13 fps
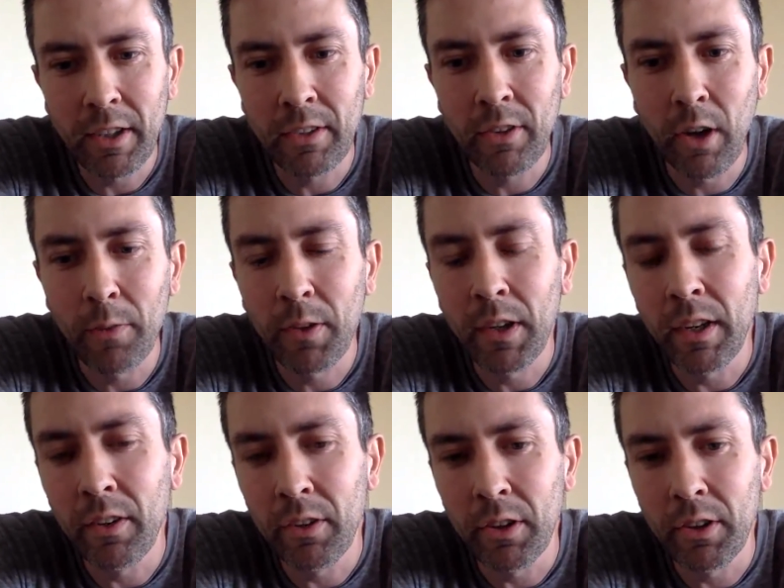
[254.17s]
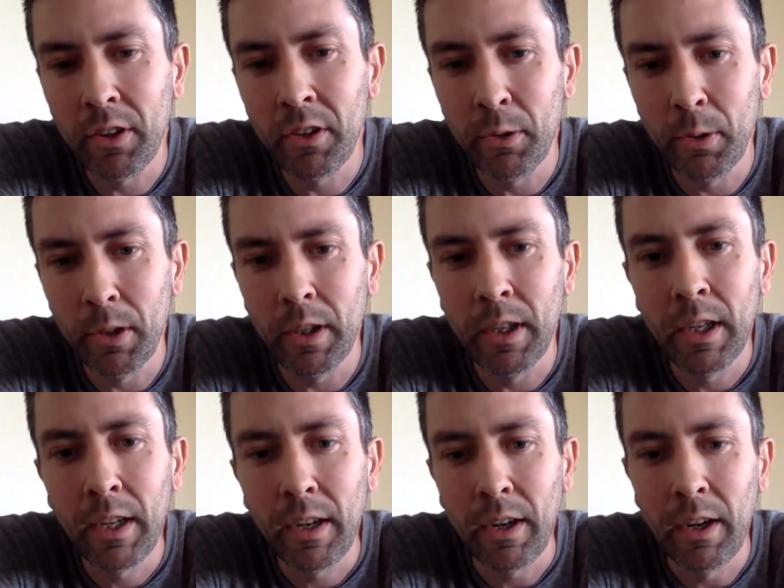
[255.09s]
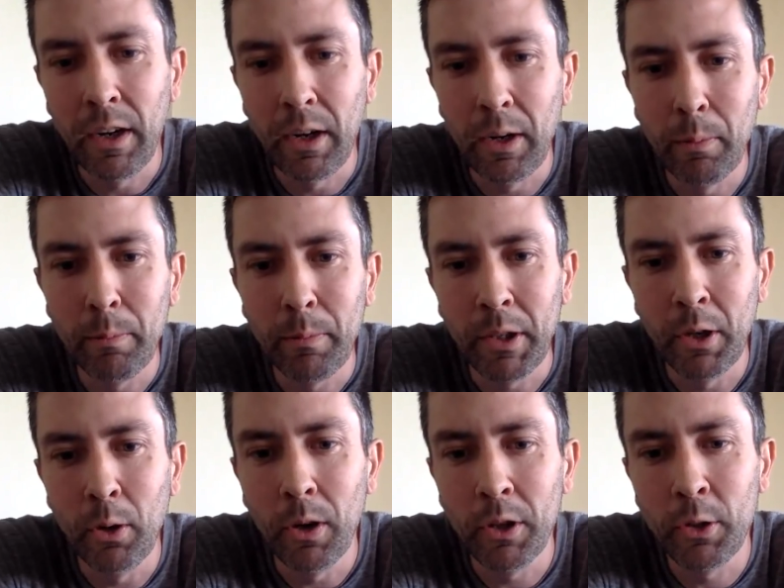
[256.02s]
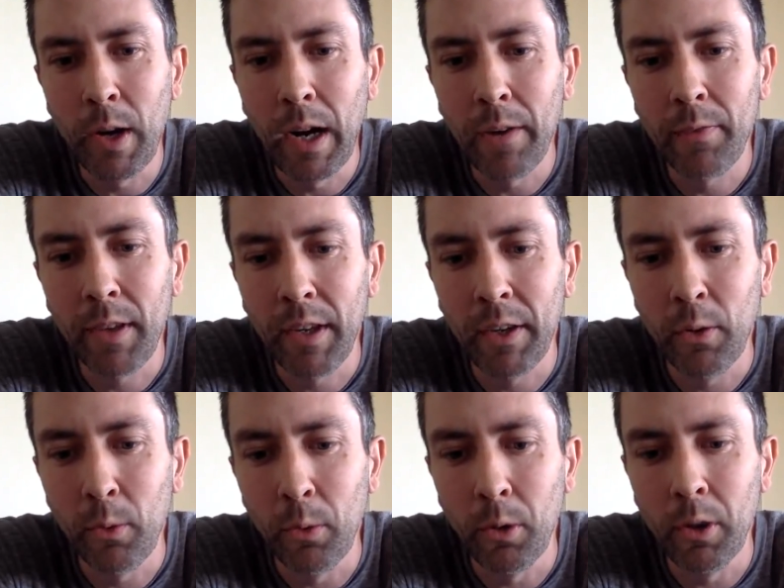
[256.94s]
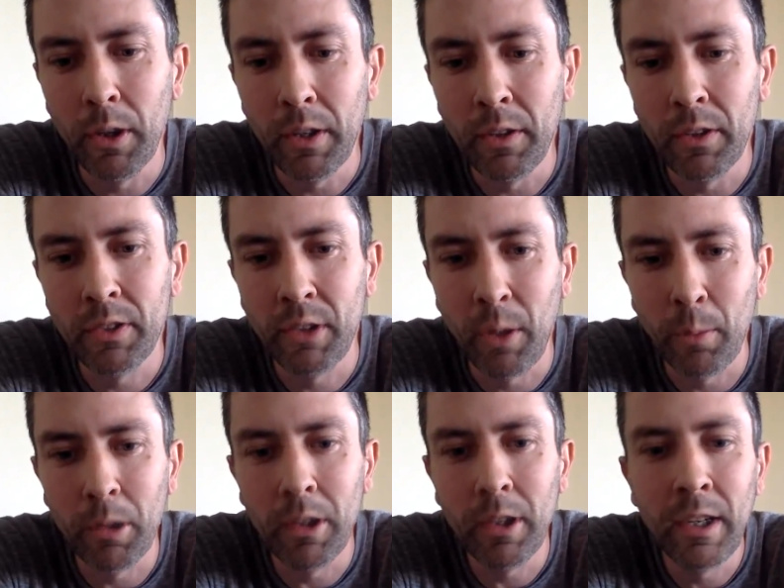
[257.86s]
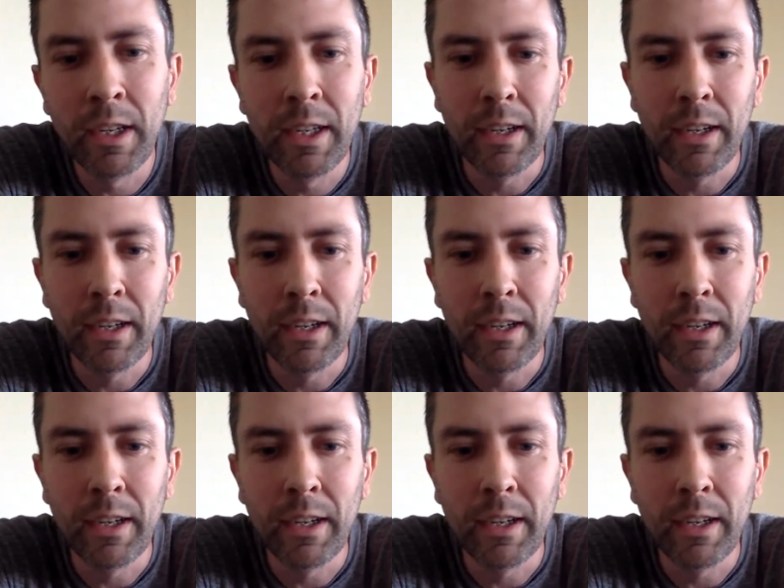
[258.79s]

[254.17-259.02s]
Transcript: It's often easier to do it, on draft day or in the summer.